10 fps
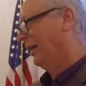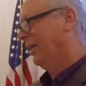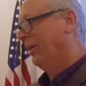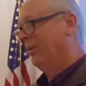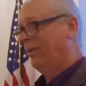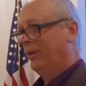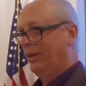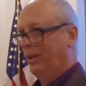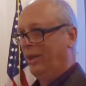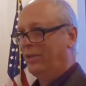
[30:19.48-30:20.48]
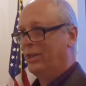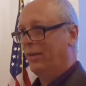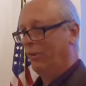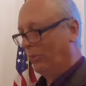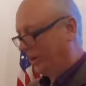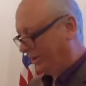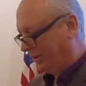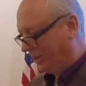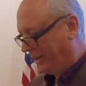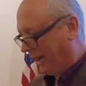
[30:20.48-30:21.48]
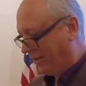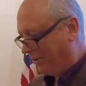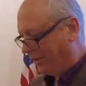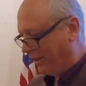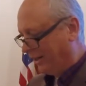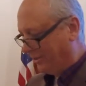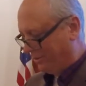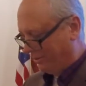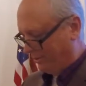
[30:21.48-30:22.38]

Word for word: I know each and every week that we gather together,